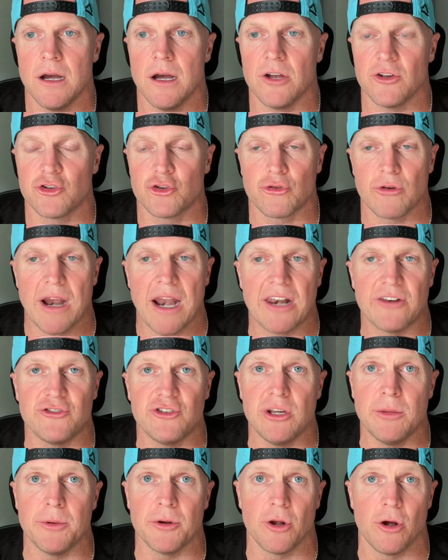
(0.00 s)

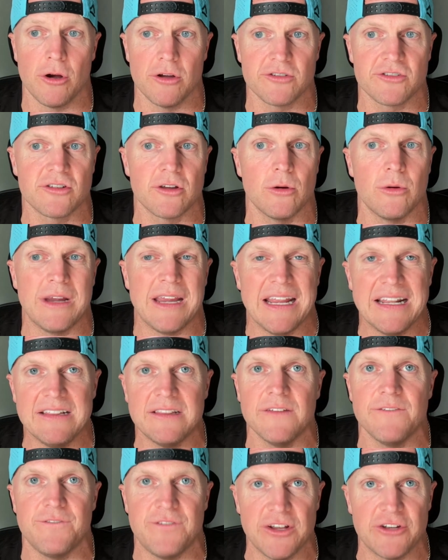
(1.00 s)
strategy, but also
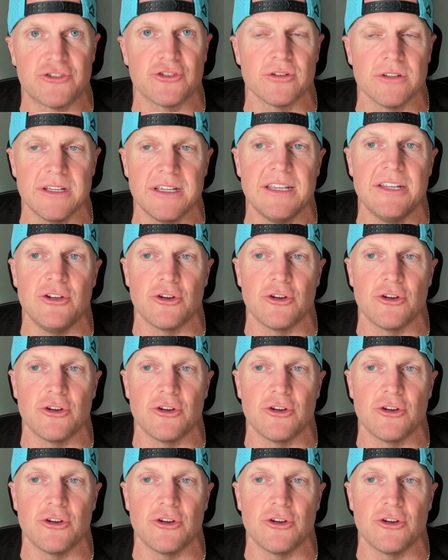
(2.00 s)
individually,